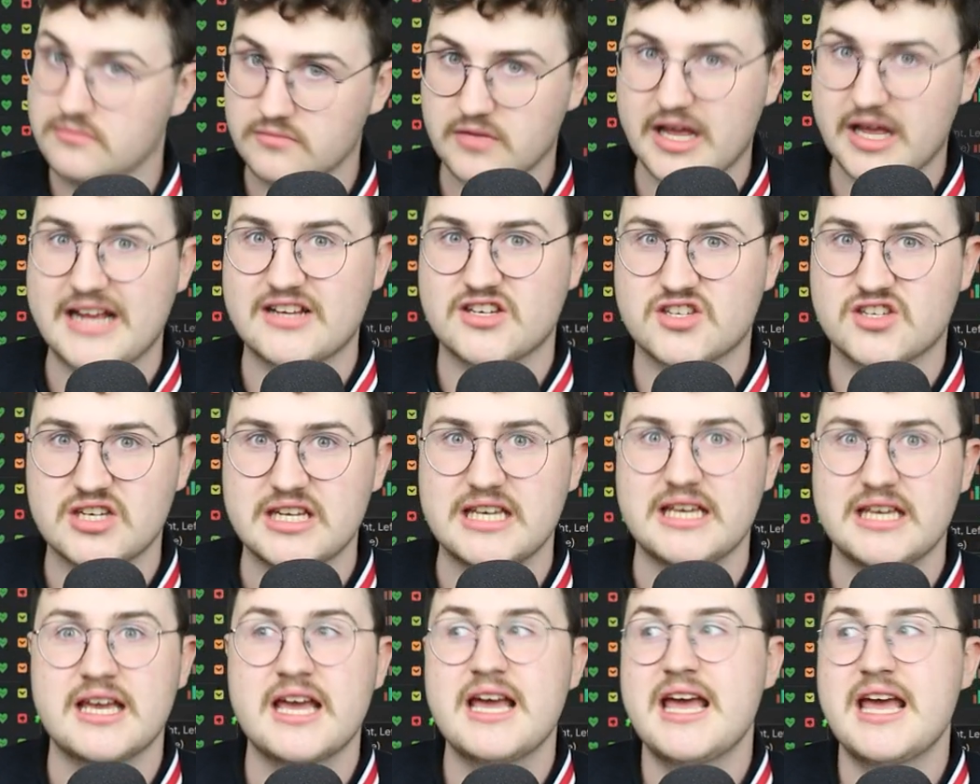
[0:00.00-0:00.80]
Let's
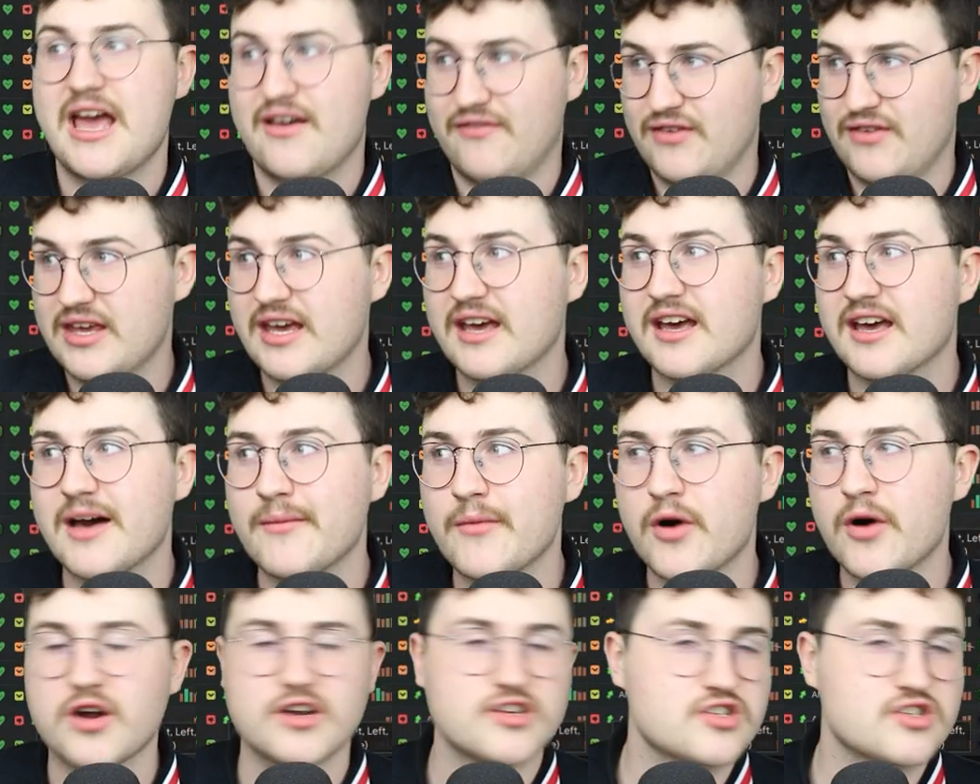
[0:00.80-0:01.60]
see if he can
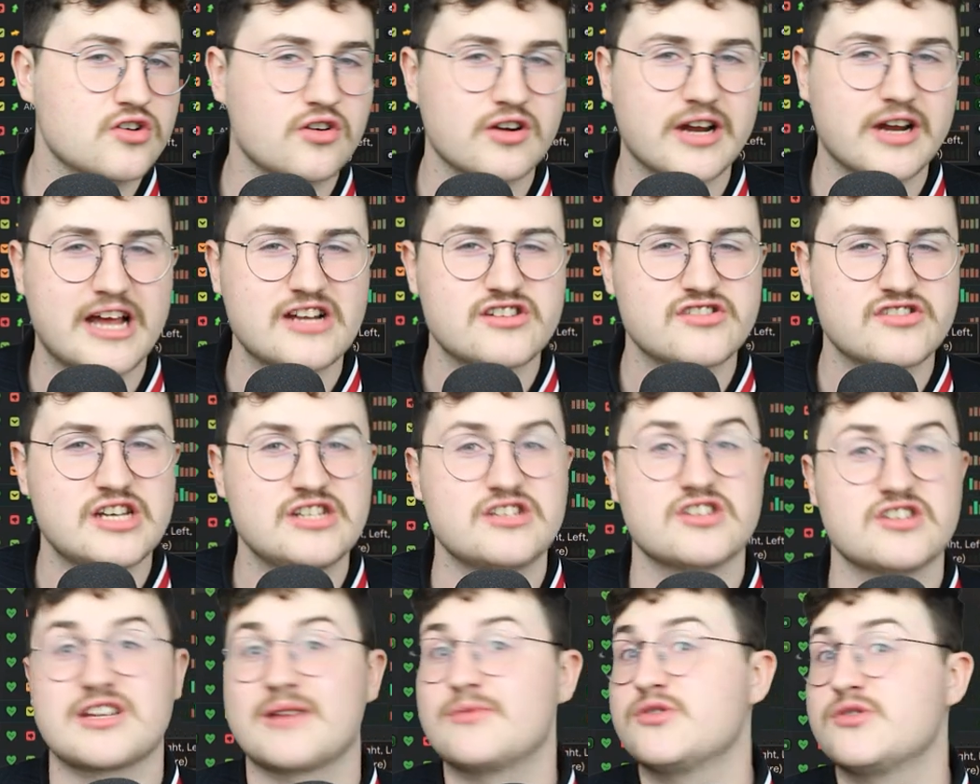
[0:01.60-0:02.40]
come on and score against
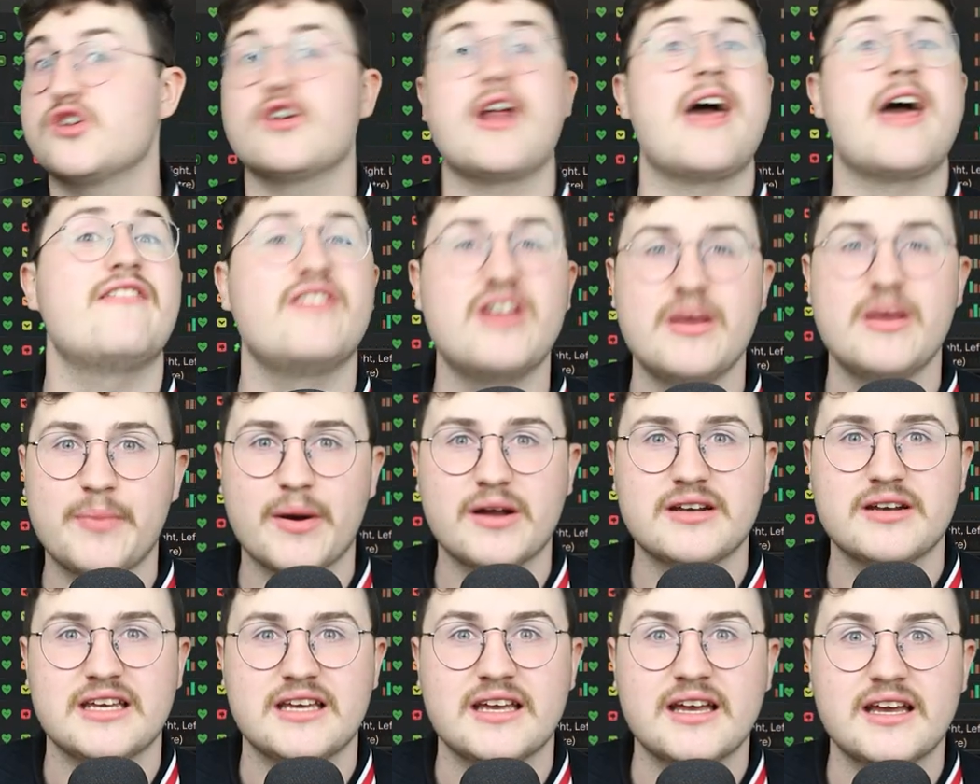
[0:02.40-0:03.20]
Rangers. I'm sure
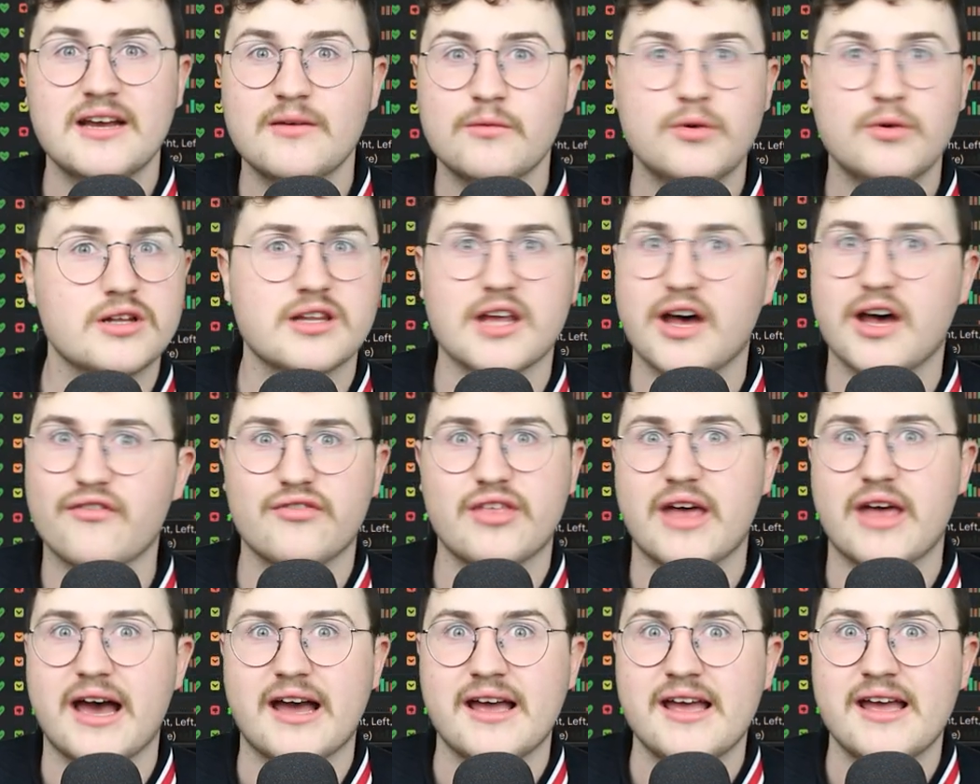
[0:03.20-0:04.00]
everybody would
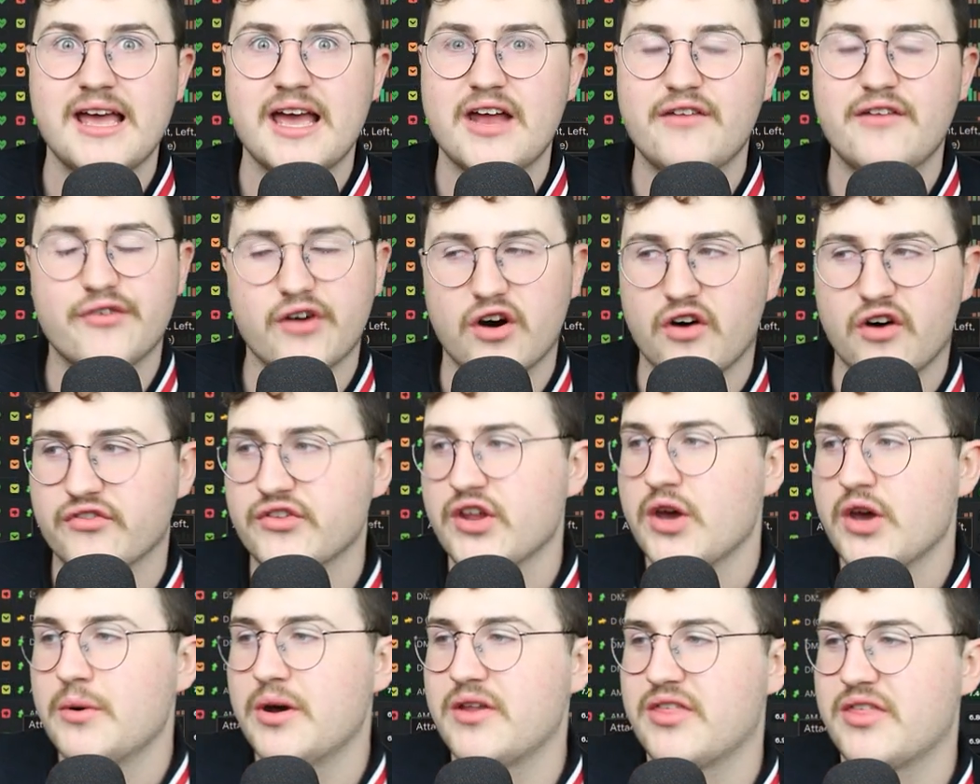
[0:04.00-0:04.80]
love that
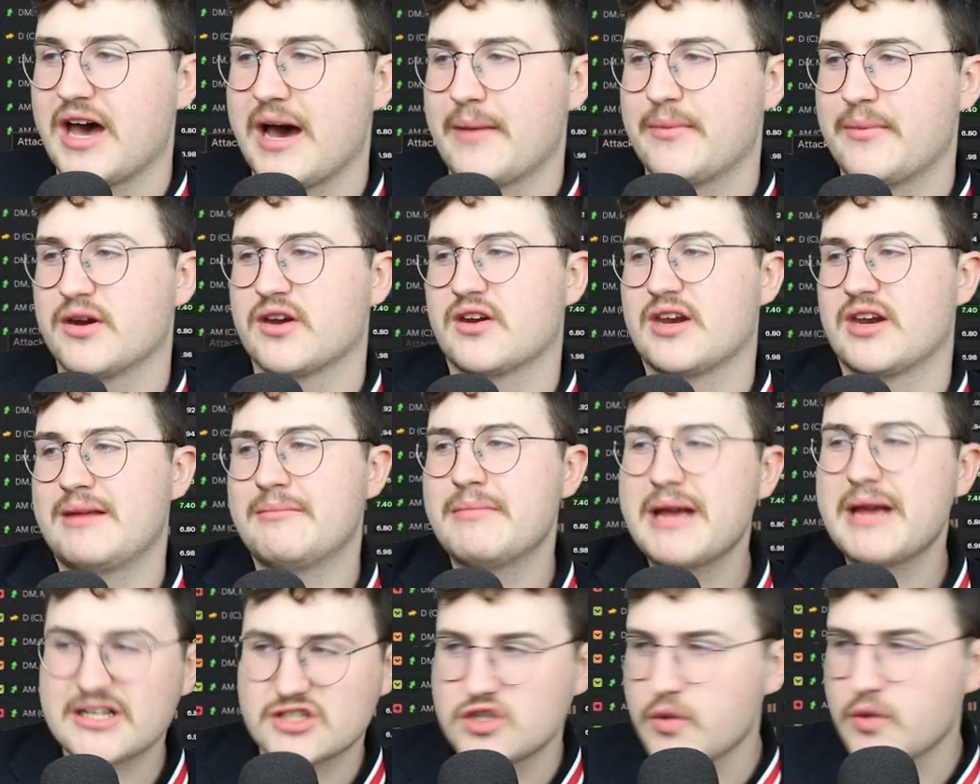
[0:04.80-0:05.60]
involved with Abergreen.
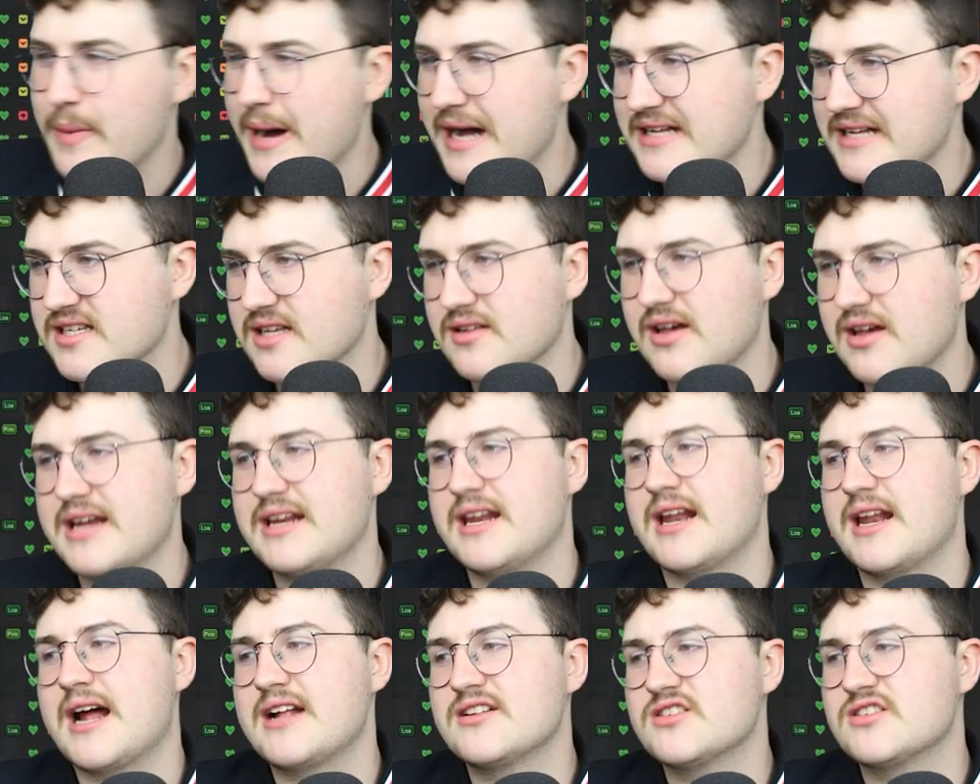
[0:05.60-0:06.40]
Miksu
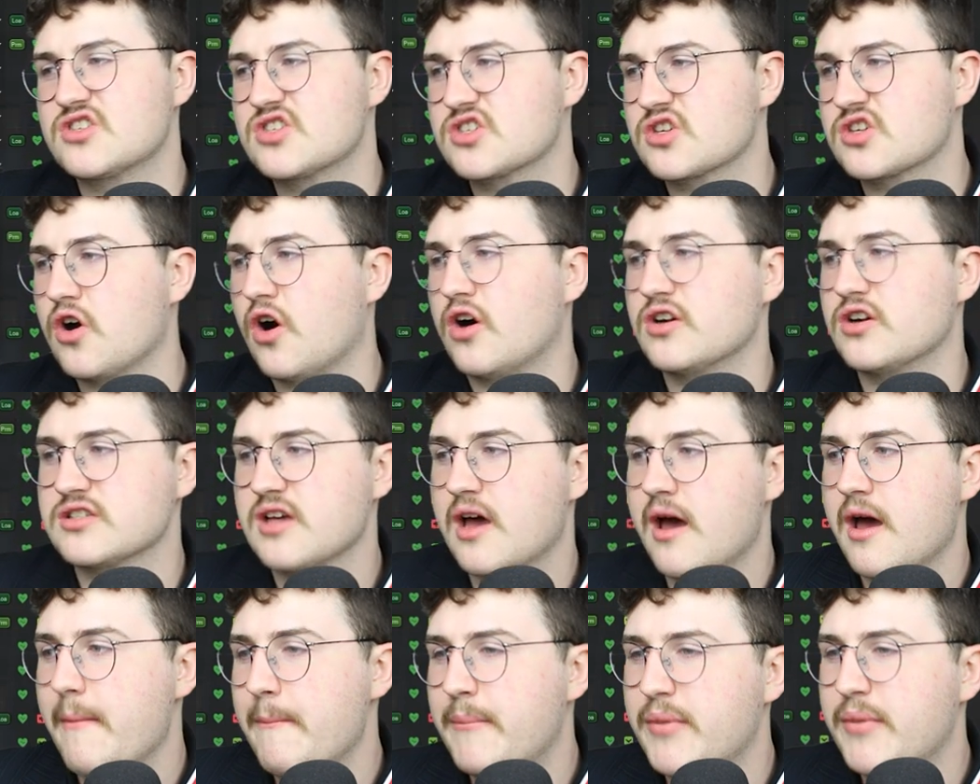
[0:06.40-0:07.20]
Patalainen and Scott
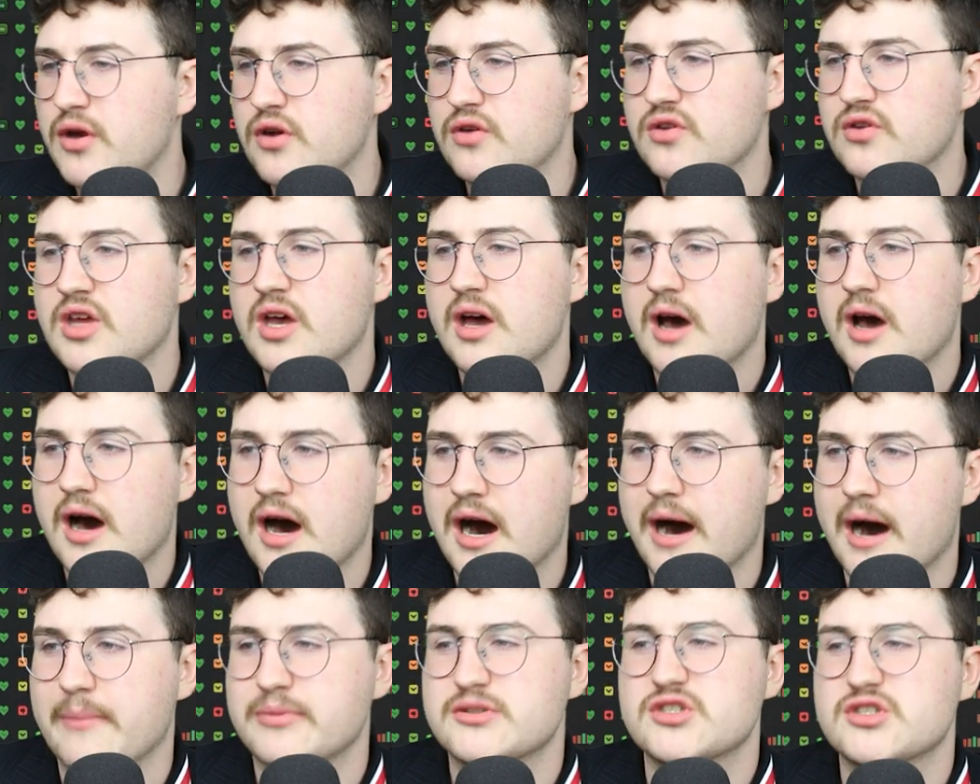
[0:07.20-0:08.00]
Booth
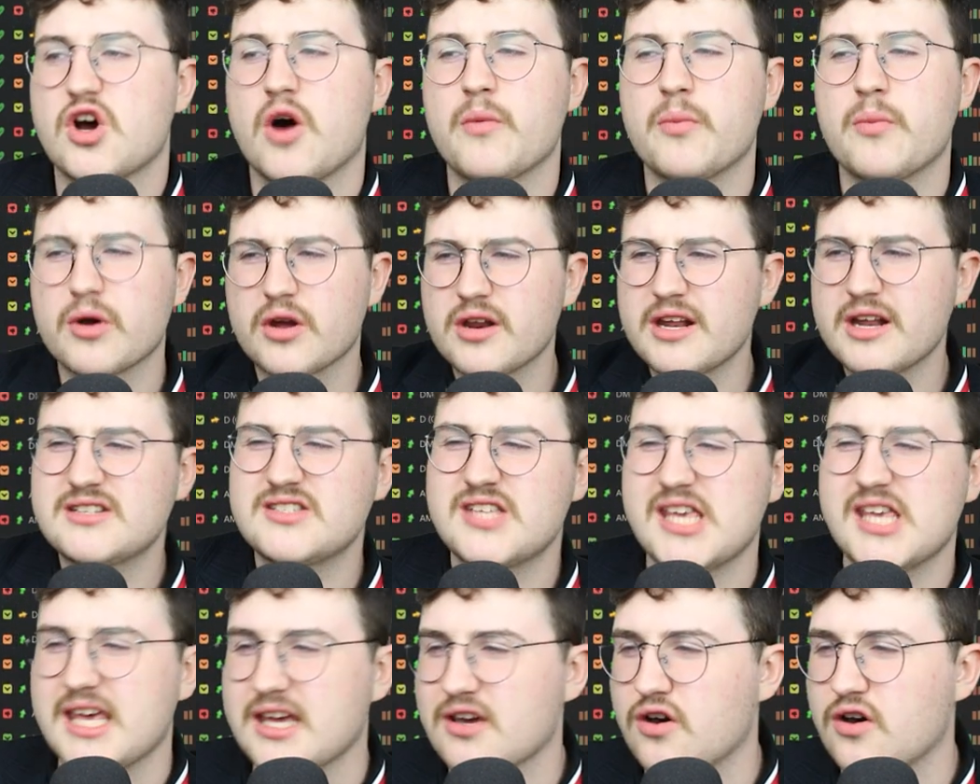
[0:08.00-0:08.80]
up top. We're going to
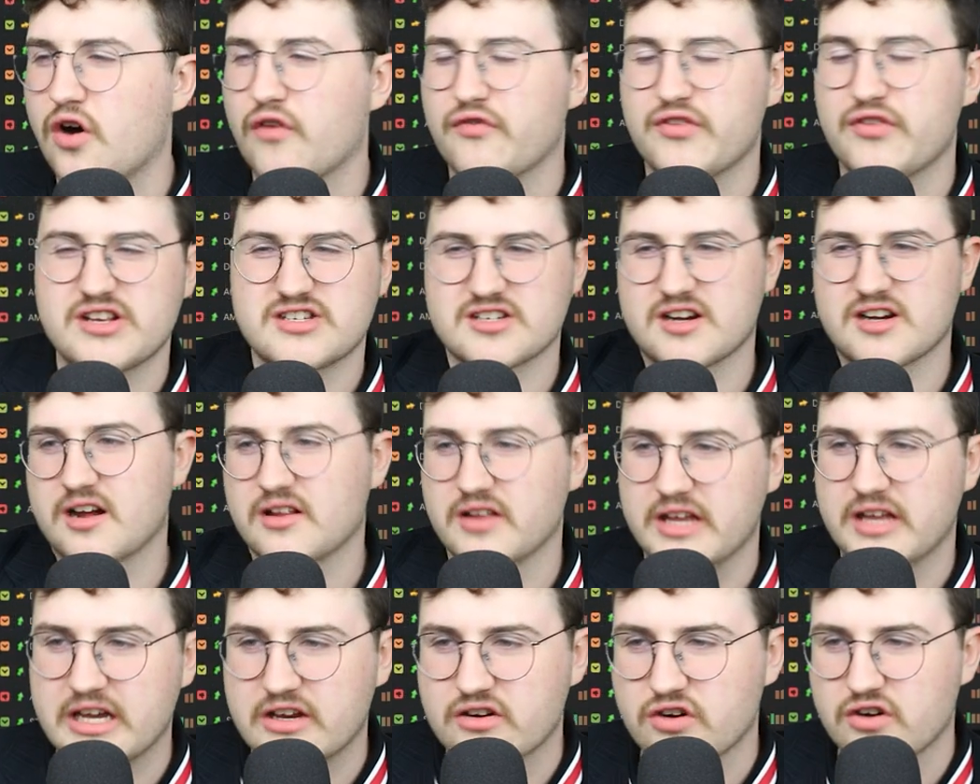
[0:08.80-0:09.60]
take off this
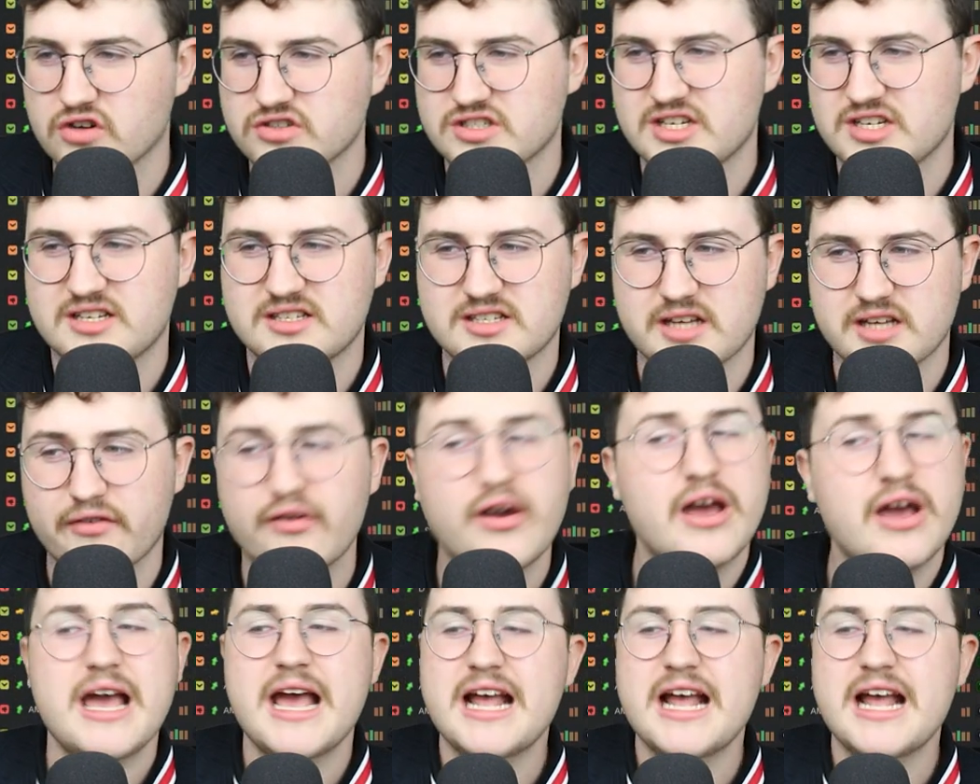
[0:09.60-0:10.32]
early crosses stuff.